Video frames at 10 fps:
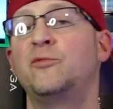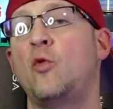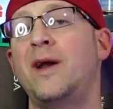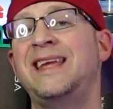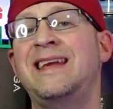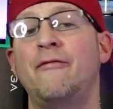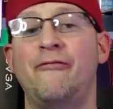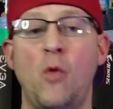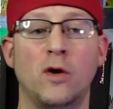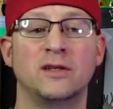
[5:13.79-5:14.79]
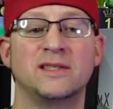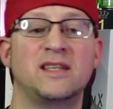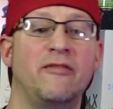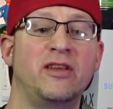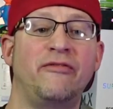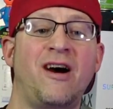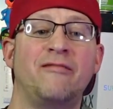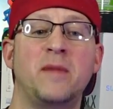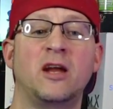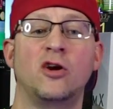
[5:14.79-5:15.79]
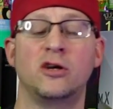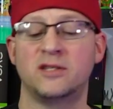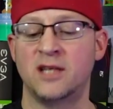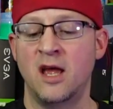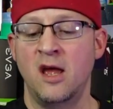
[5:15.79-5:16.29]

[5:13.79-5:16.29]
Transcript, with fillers: 2475 megahertz,